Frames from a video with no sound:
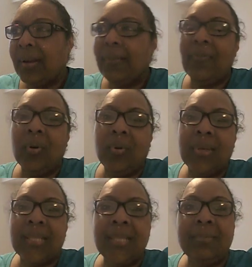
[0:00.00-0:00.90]
if, oh,
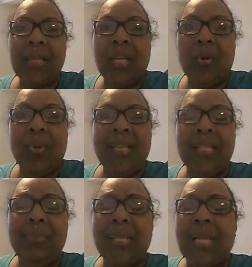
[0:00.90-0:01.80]
it seems like you're
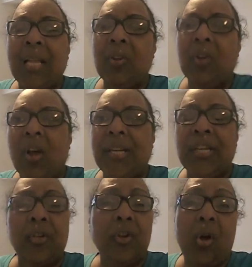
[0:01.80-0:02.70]
wasting, because I look on
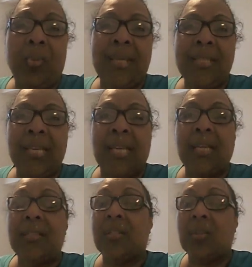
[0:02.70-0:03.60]
it, you're not wasting it
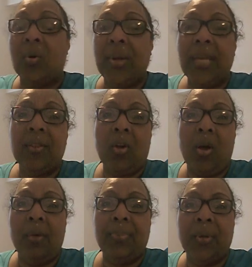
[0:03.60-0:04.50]
because it's going in the
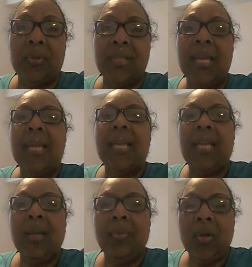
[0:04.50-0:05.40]
compost.
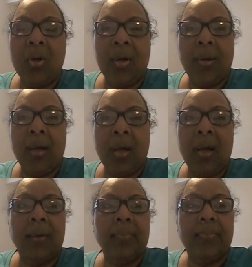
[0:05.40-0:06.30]
It will
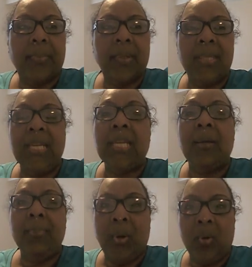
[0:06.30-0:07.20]

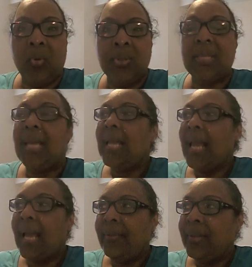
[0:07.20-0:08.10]
decompose
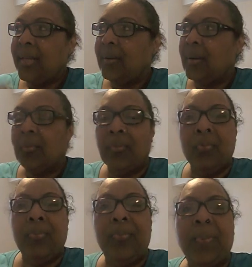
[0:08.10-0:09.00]
and
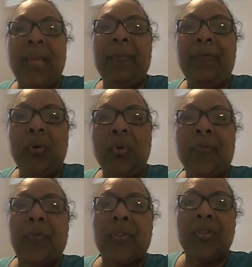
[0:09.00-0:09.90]
then be
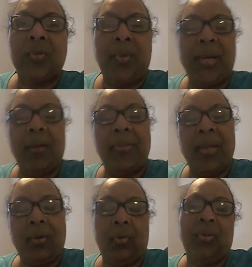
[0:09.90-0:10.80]
food for the soil
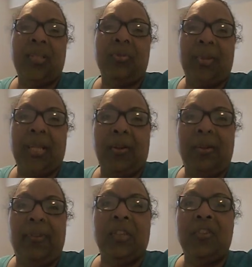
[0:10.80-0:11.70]
that grows this really
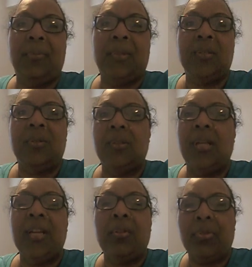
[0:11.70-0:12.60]
good vegetable. So it's
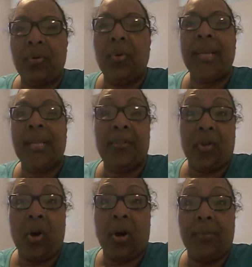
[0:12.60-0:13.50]
not like you're throwing it in
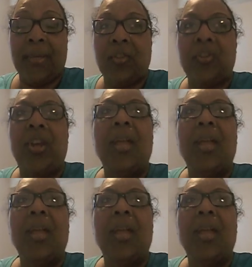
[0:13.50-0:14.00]
the garbage.